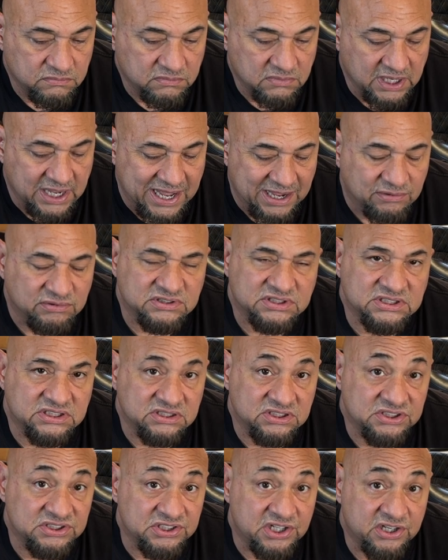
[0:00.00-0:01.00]
I was
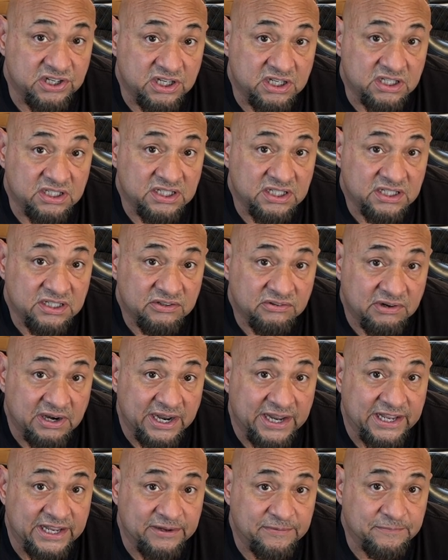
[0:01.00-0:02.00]
concerned,
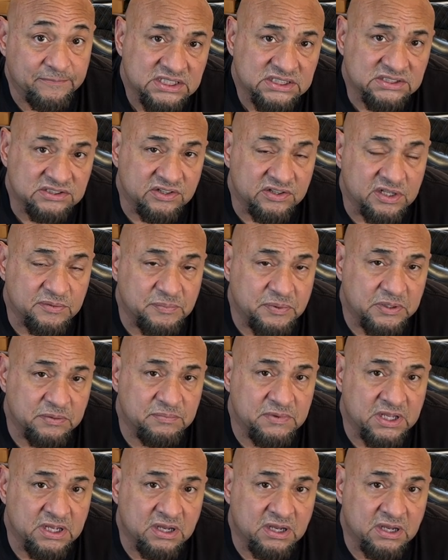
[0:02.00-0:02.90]
right? So they put me